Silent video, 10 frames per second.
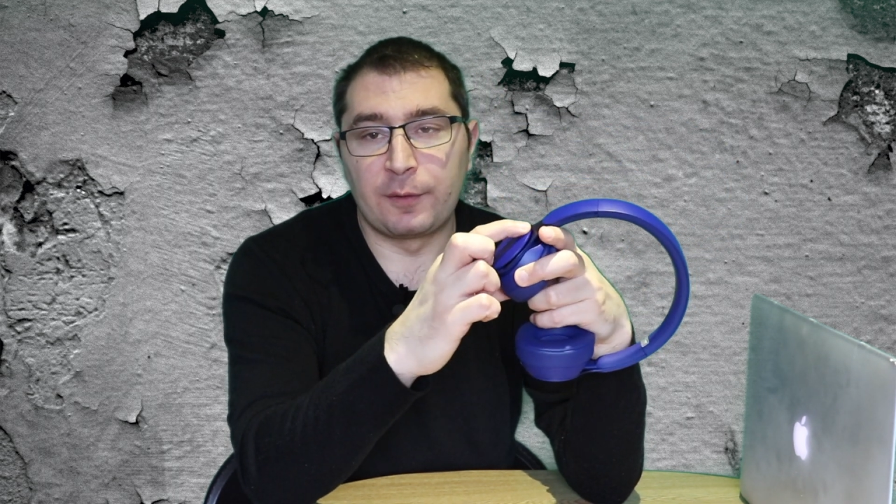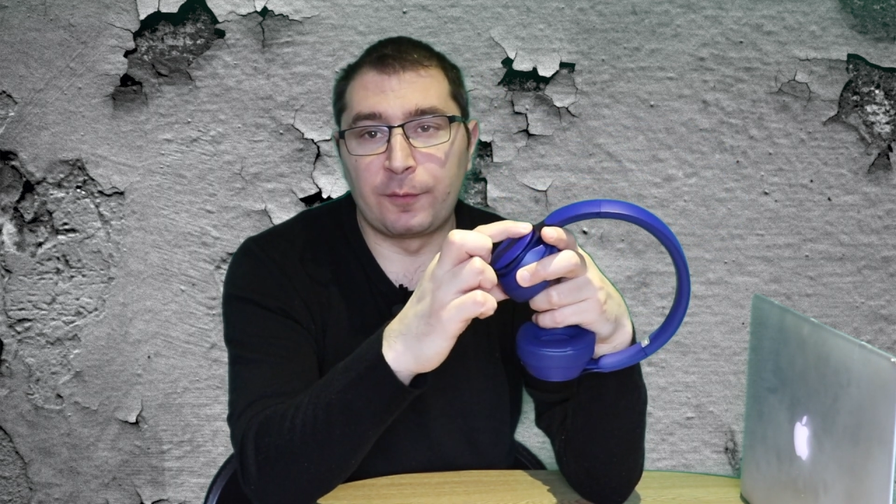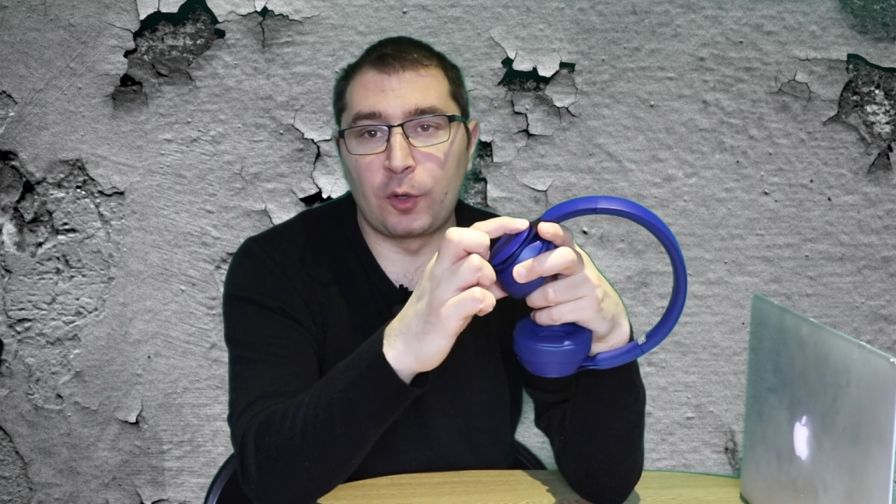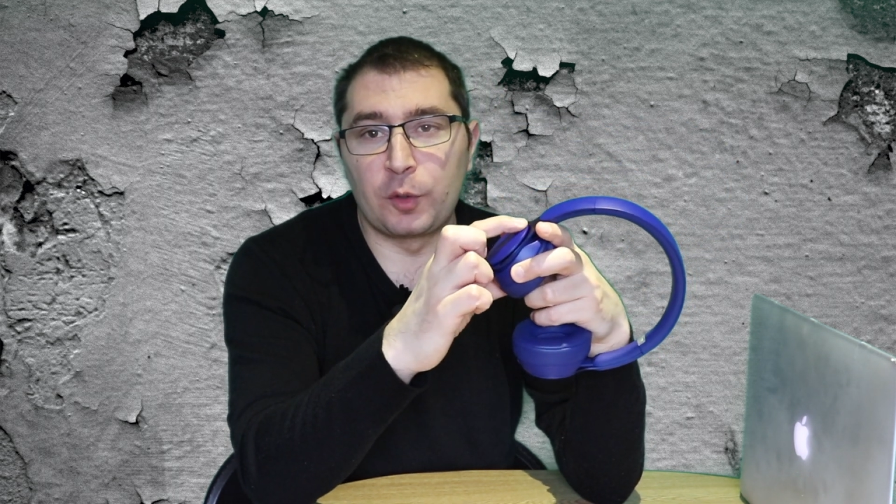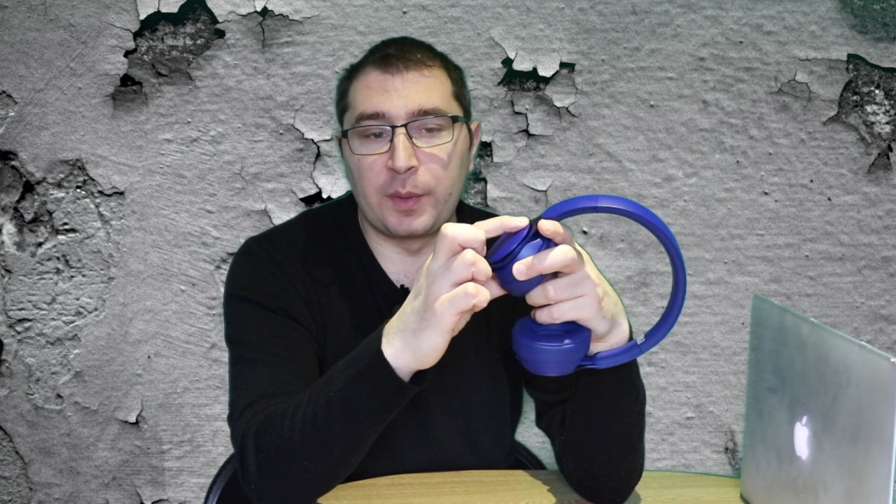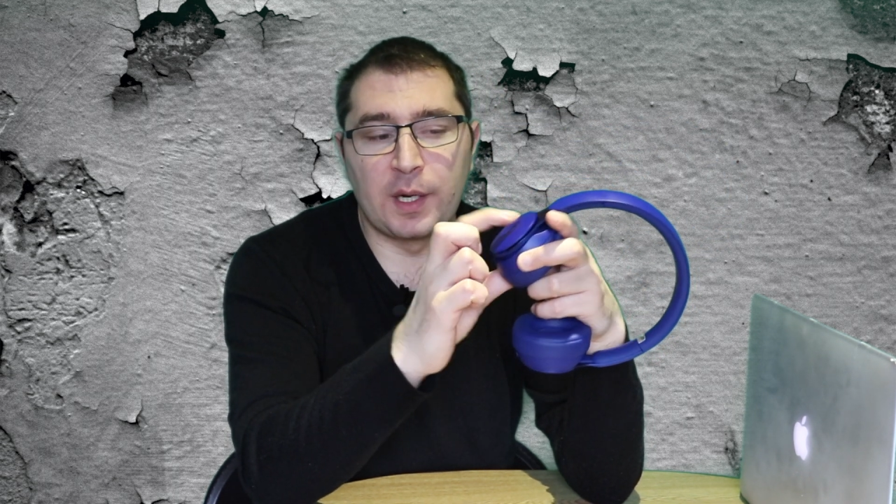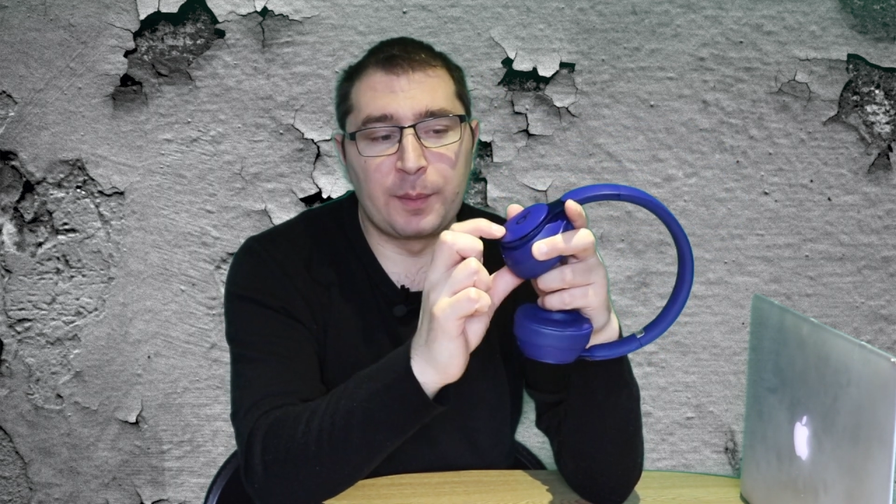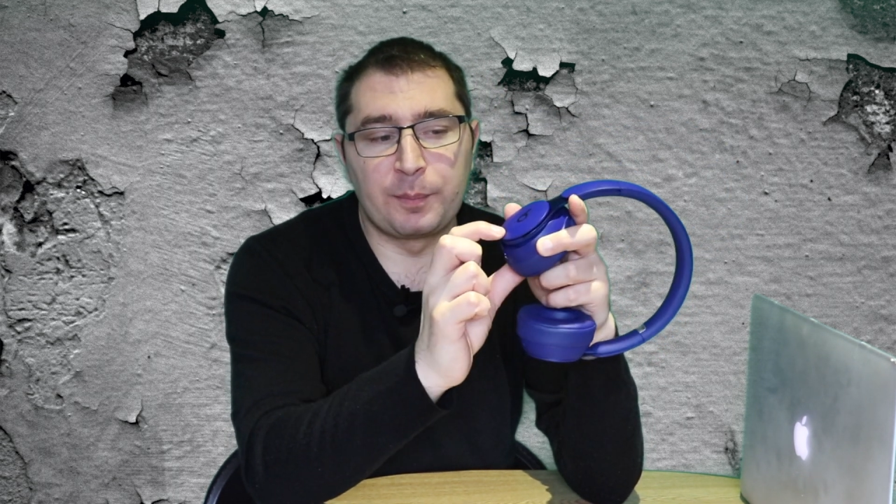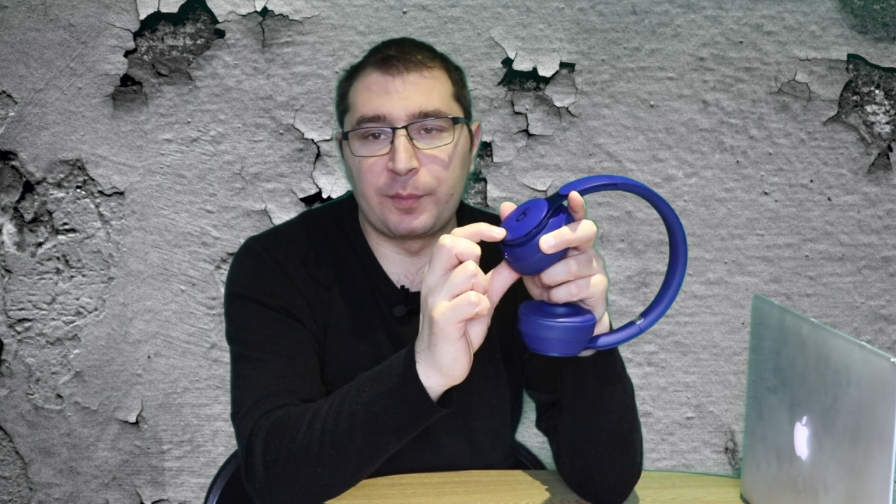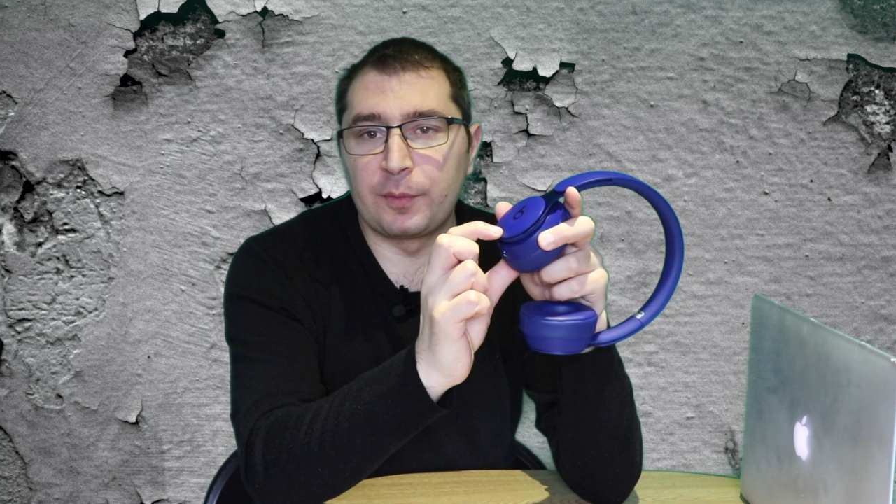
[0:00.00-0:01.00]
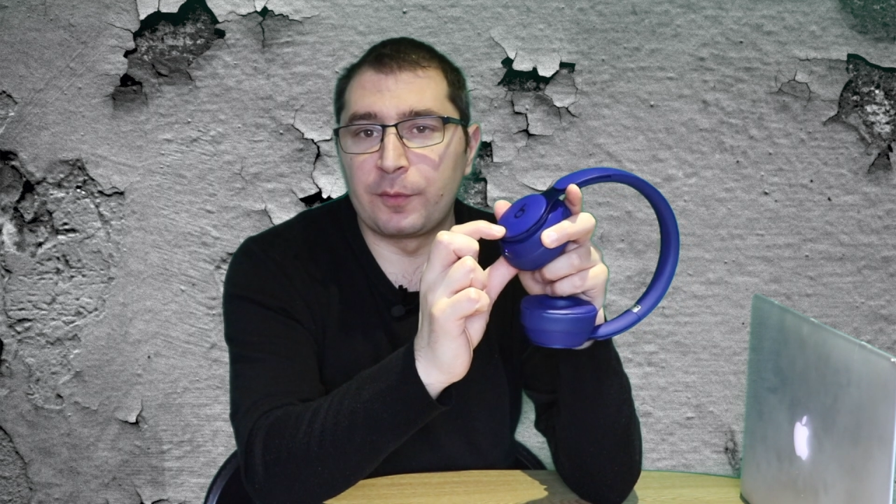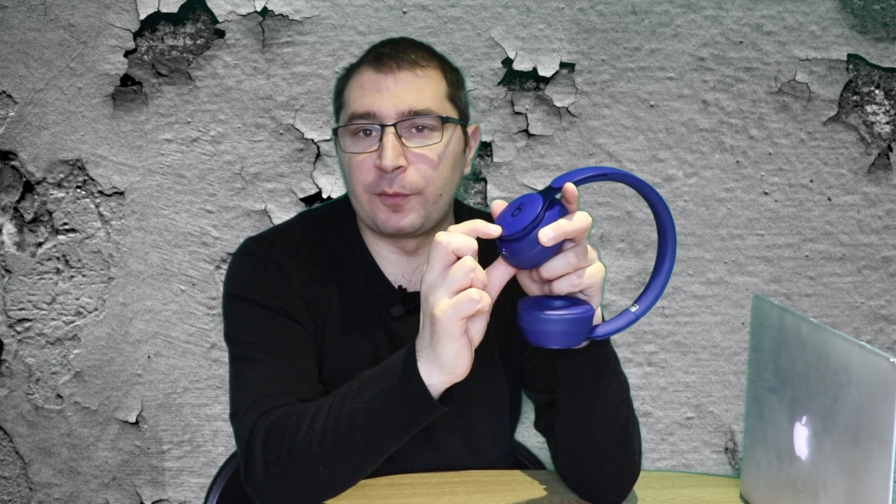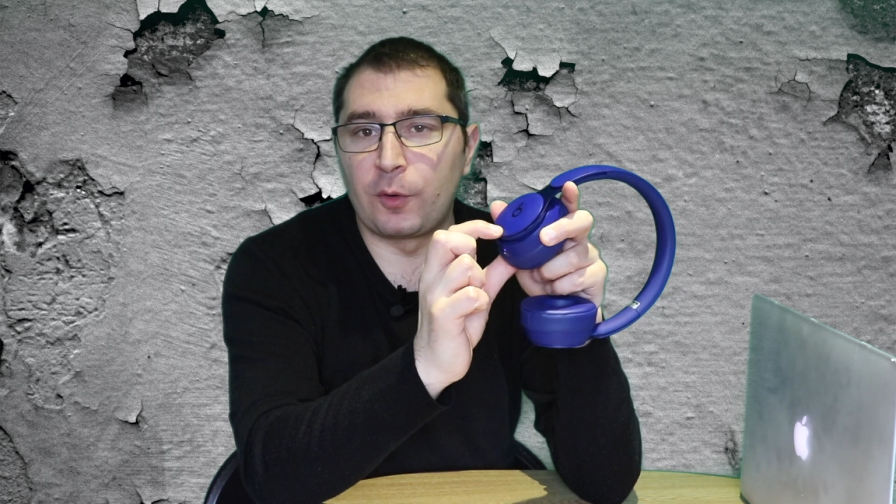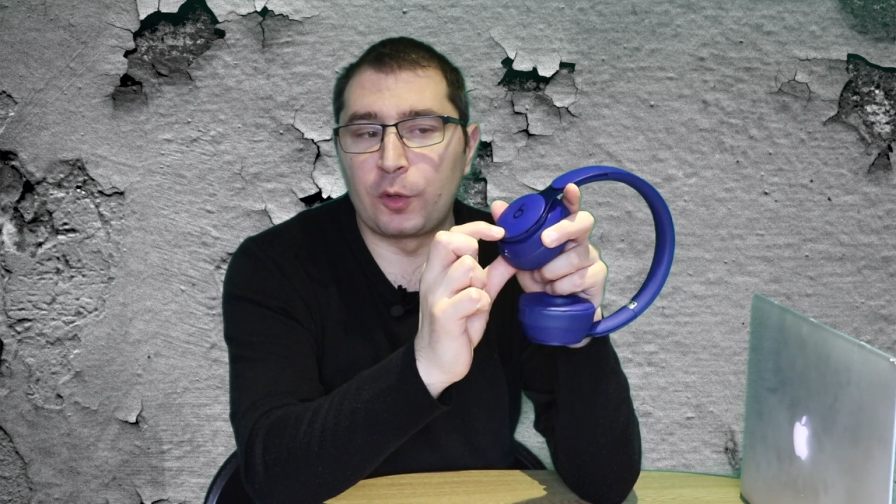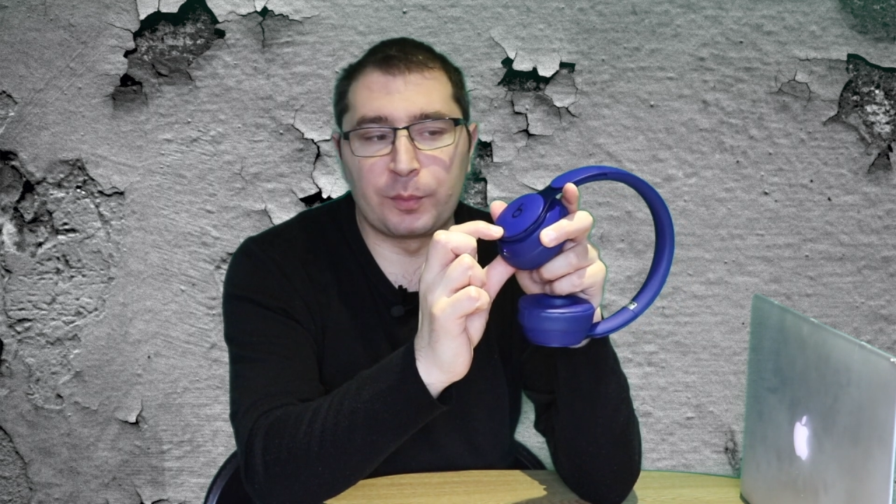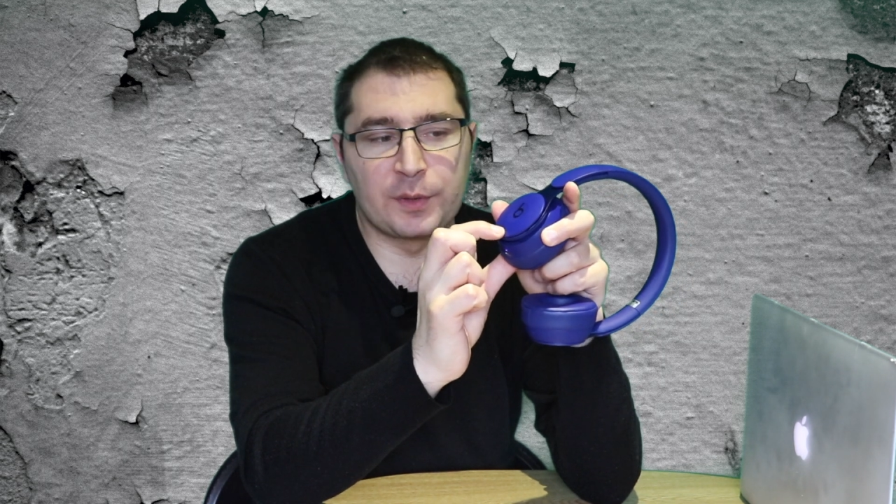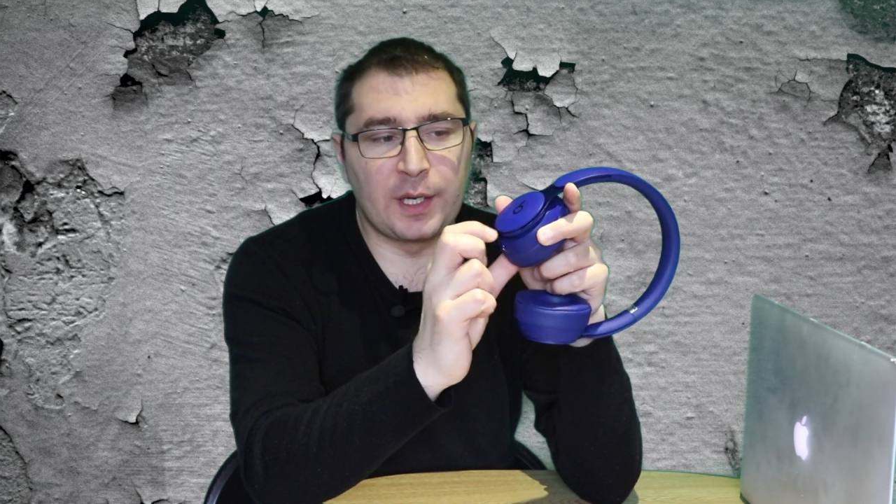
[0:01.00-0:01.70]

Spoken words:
volume up, volume